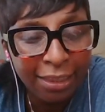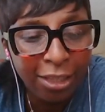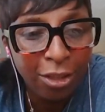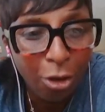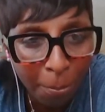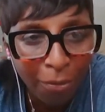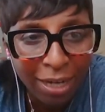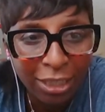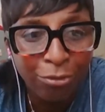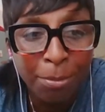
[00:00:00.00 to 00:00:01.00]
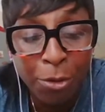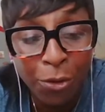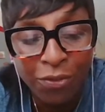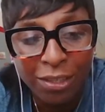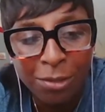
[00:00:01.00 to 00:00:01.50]
The operation
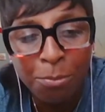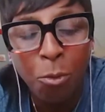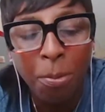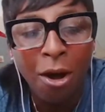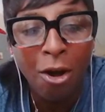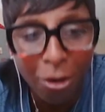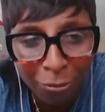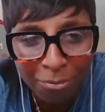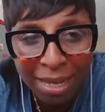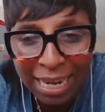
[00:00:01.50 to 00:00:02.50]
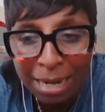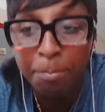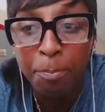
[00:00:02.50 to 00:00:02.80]
removed a small part of me,